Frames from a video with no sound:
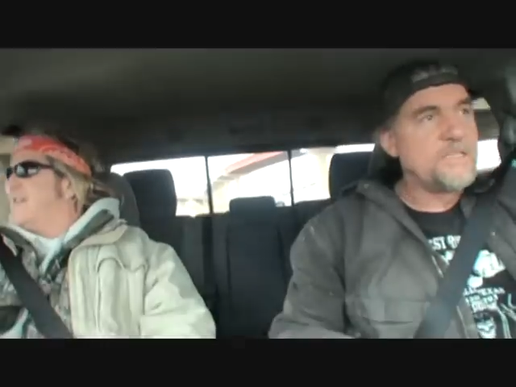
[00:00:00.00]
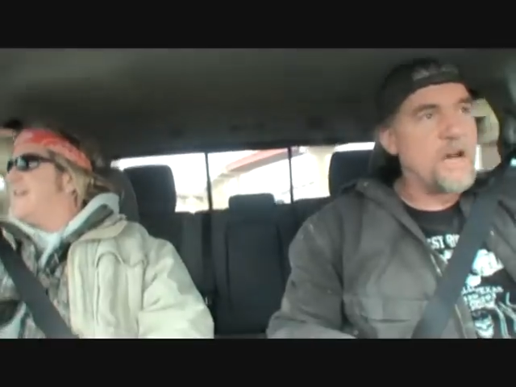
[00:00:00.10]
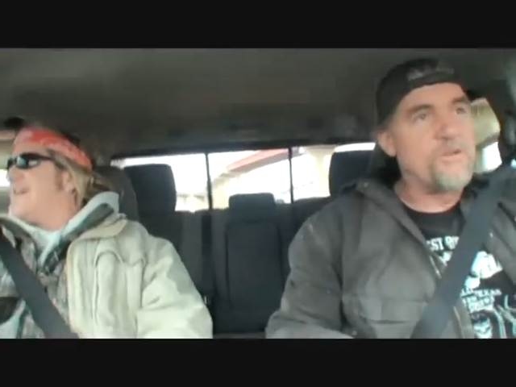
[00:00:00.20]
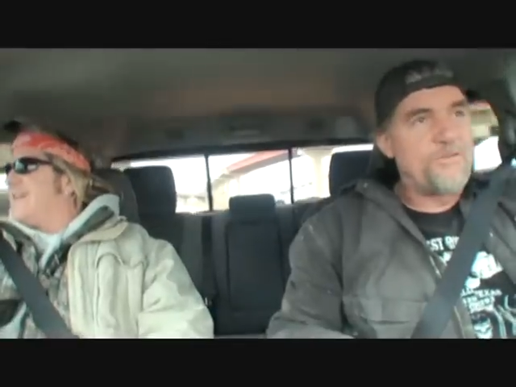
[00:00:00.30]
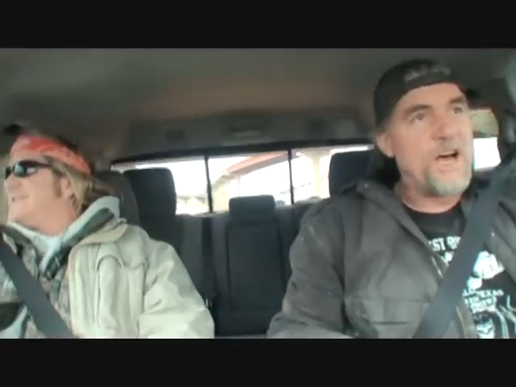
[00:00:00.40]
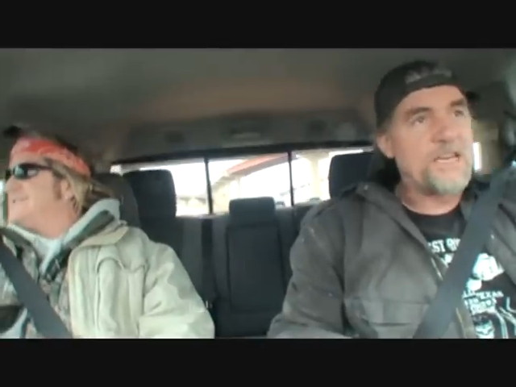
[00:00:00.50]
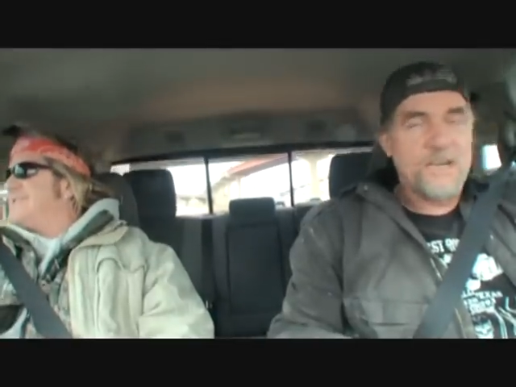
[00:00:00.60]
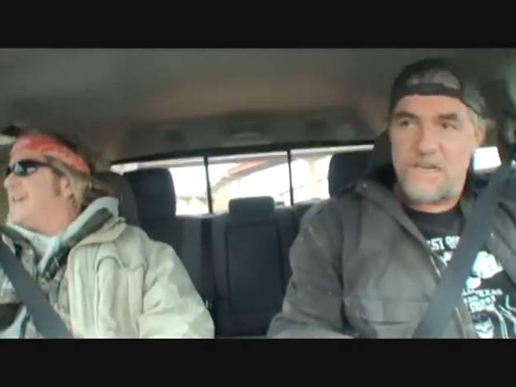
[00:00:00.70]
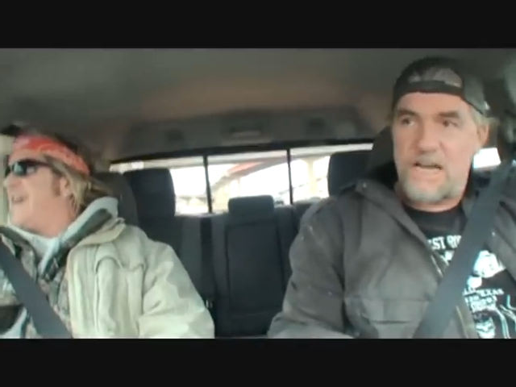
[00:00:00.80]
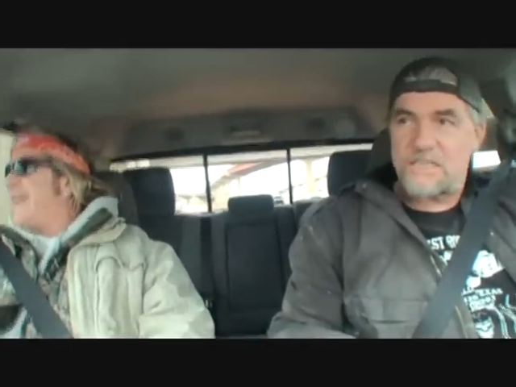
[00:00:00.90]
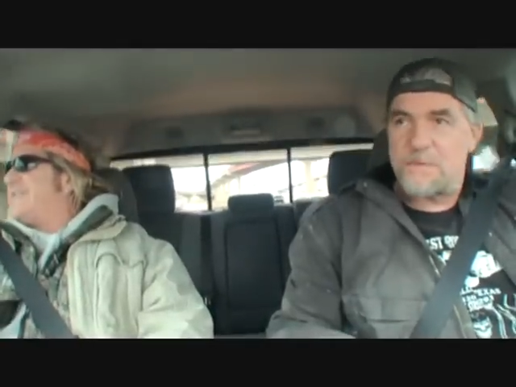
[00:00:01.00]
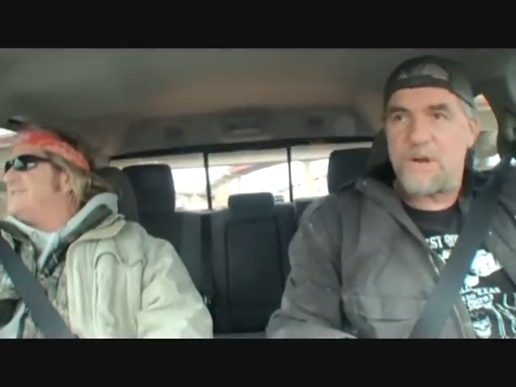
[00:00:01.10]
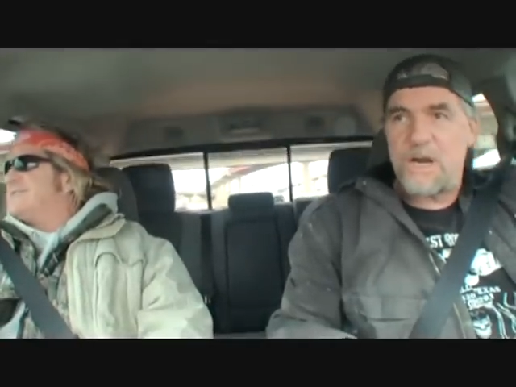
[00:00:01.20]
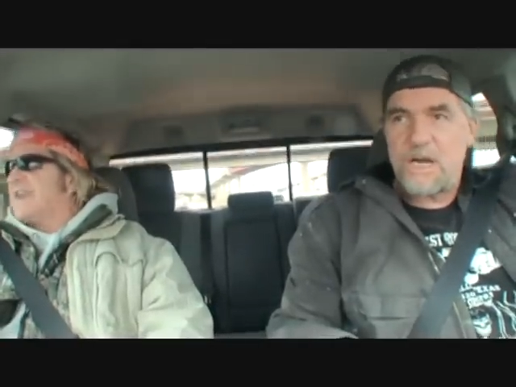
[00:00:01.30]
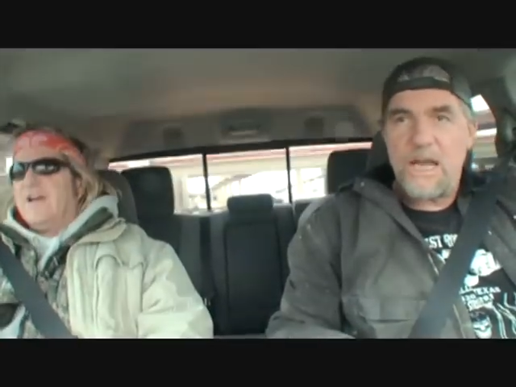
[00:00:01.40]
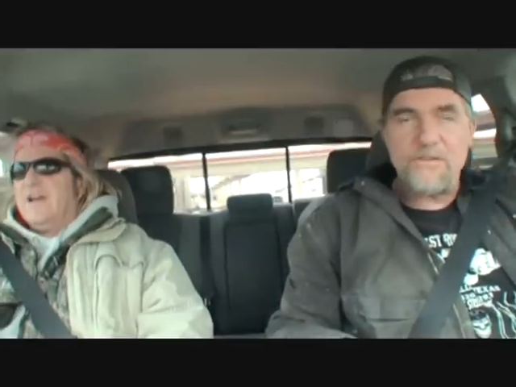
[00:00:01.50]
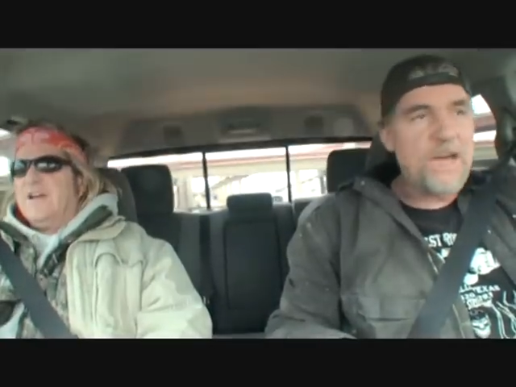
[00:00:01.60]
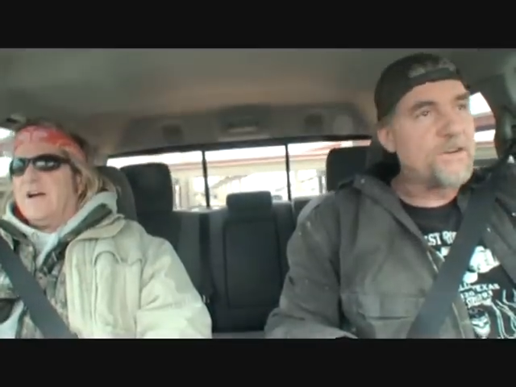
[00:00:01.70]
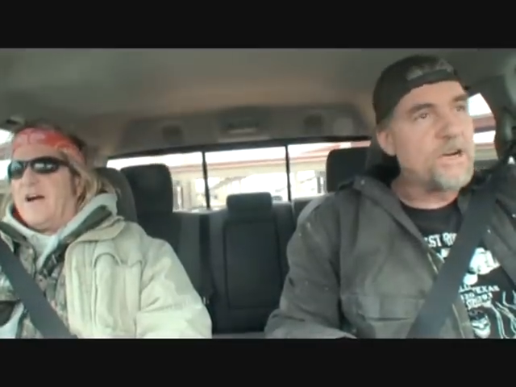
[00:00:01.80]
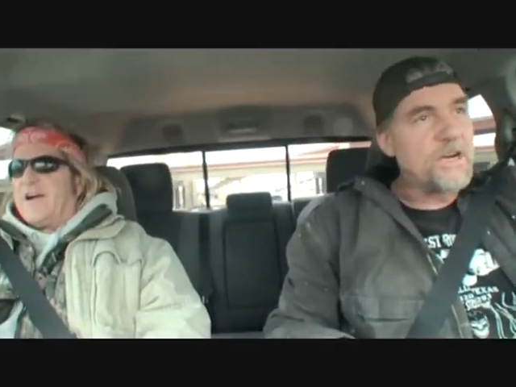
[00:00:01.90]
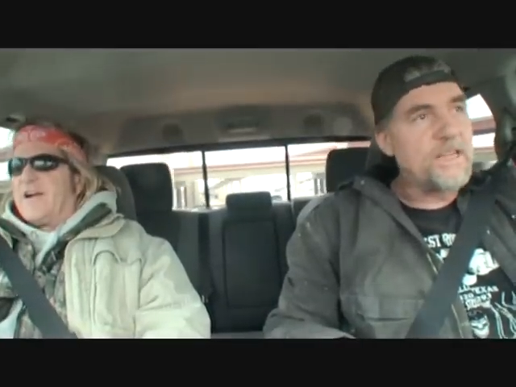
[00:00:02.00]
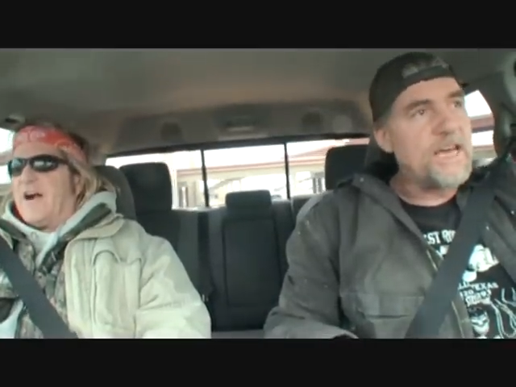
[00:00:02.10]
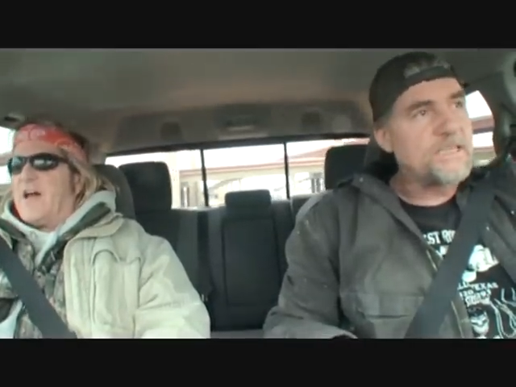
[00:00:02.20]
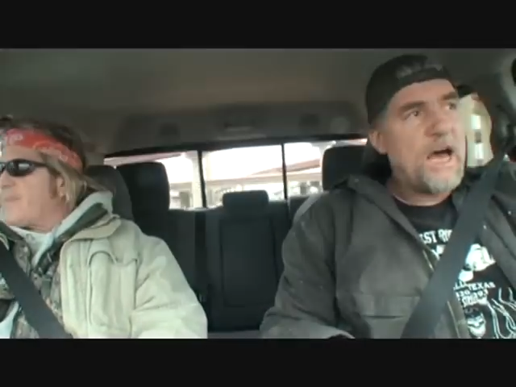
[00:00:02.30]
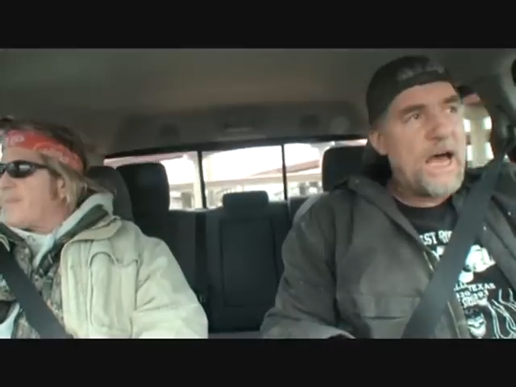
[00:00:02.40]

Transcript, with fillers: Don't fuck your customer. Have you ever heard of this?